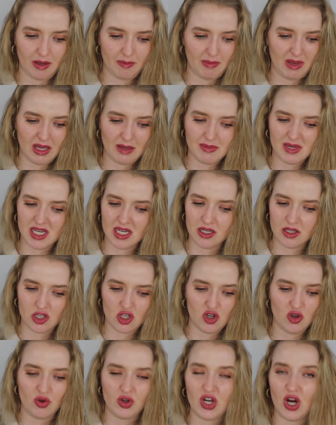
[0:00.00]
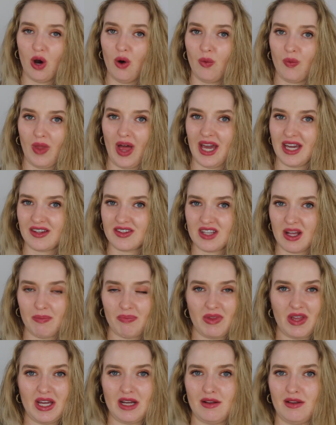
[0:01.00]
Maybe you don't like
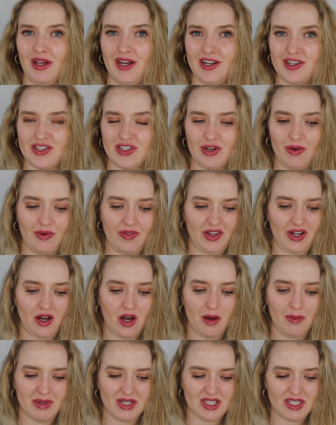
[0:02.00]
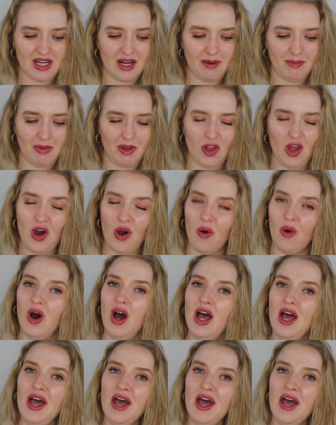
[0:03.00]
something. Let us know in the comments down below.